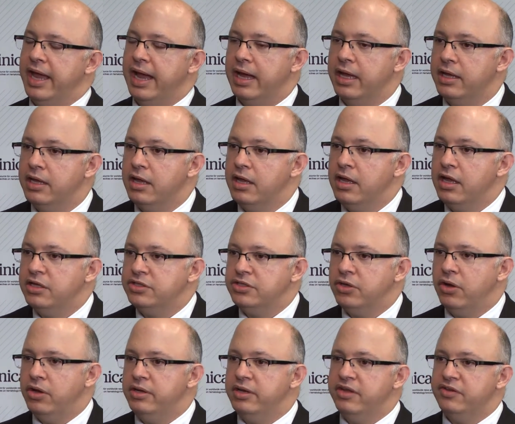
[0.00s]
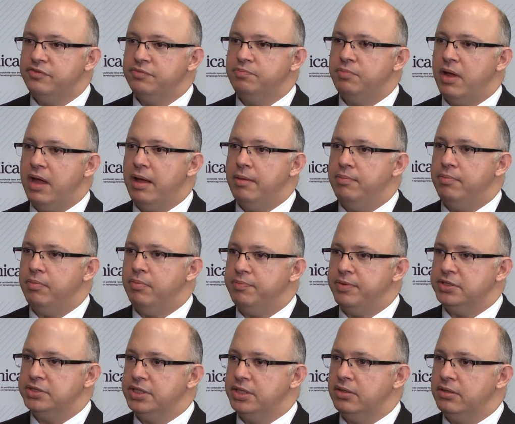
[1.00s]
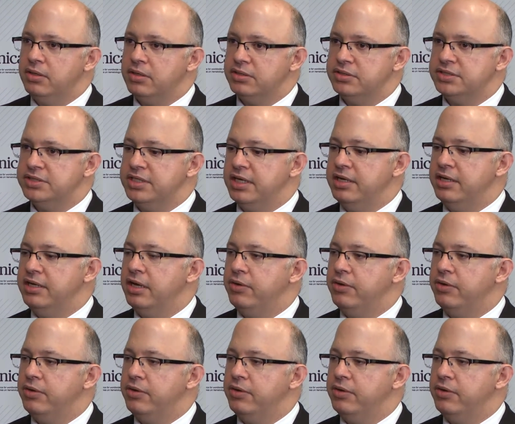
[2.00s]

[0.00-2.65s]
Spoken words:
Yeah. So in this particular study